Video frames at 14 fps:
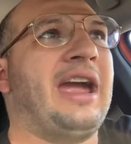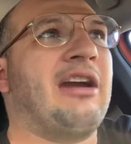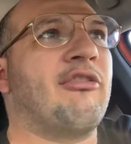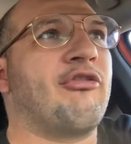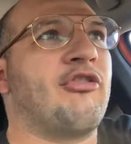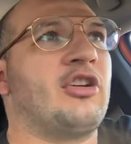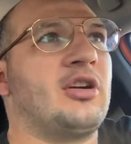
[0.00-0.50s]

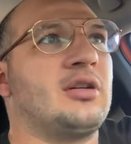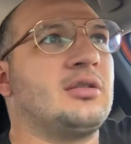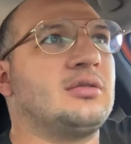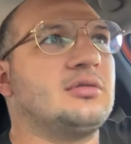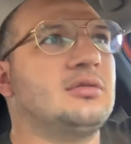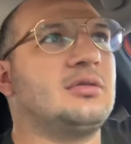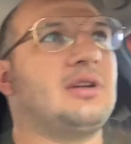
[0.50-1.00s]
ever,
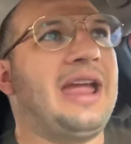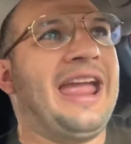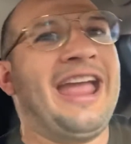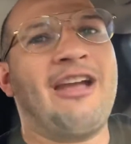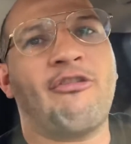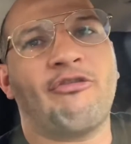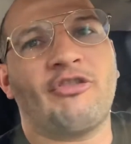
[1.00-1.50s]

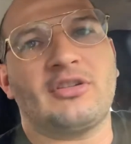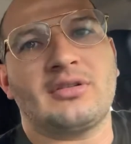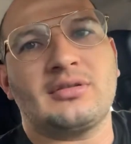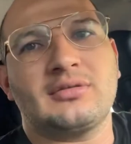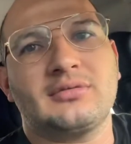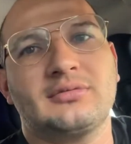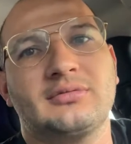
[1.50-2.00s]
ever
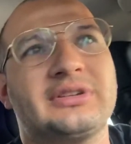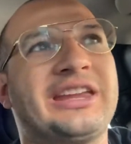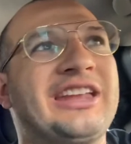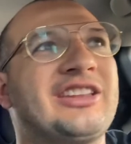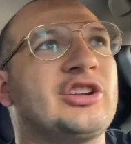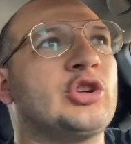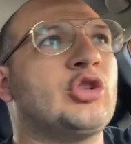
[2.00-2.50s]

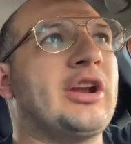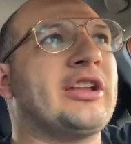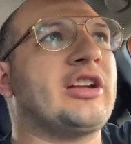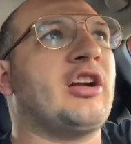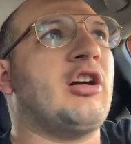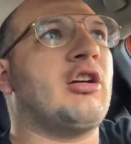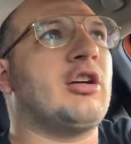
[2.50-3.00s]
get a
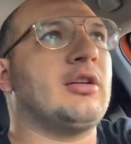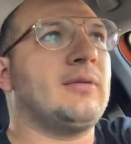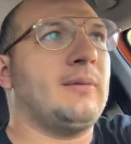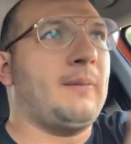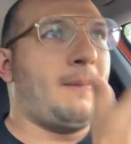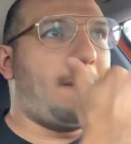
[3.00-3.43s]
credit card